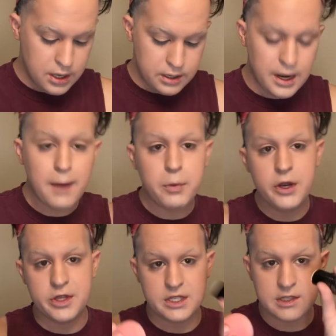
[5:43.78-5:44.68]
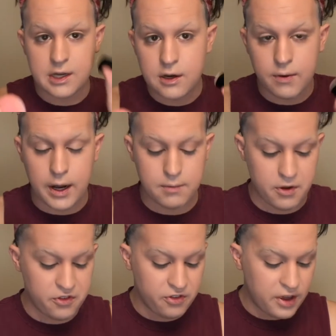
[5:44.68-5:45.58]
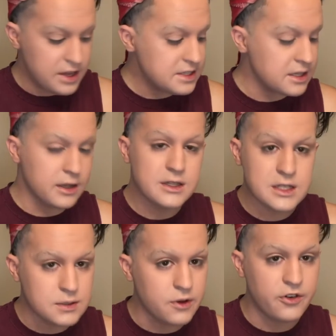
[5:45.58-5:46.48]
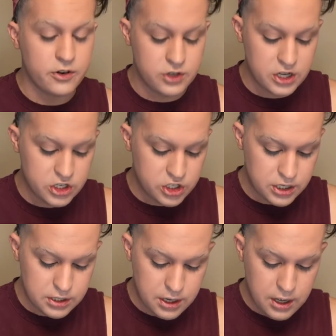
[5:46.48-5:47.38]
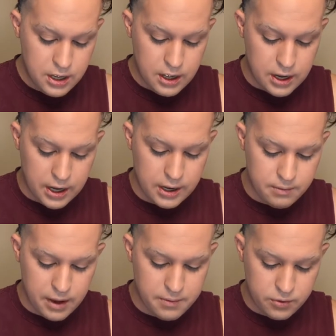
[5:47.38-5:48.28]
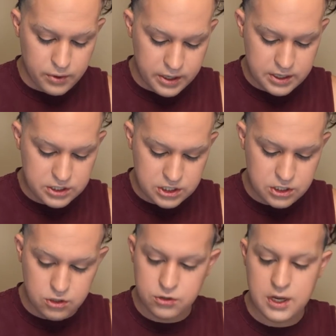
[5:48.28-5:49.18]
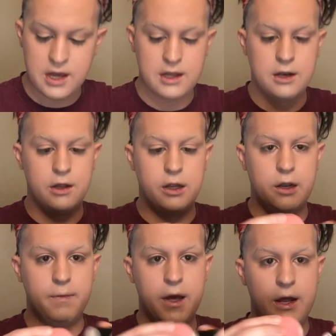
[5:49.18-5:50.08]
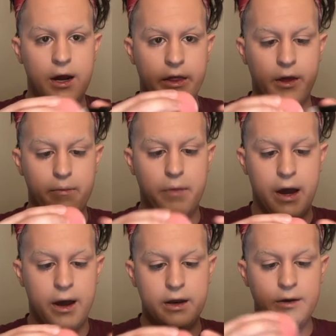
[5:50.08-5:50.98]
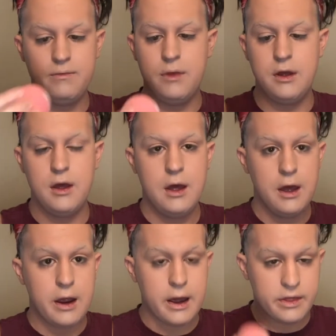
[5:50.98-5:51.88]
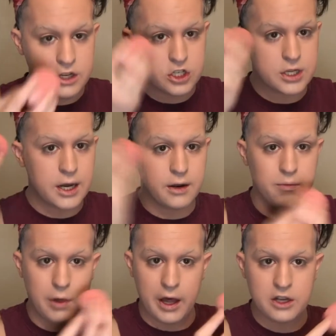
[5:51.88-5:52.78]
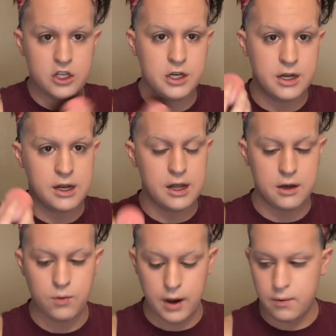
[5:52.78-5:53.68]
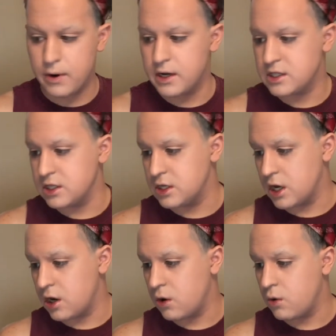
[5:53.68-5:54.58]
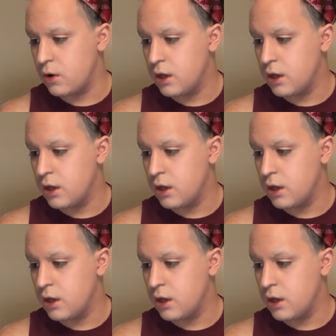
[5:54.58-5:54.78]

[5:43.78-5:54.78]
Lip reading: not putting the stick right on my face unless it's my foundation. I've been really into taking a little bit on the bottom and then just kind of blotching it in where I want it to go.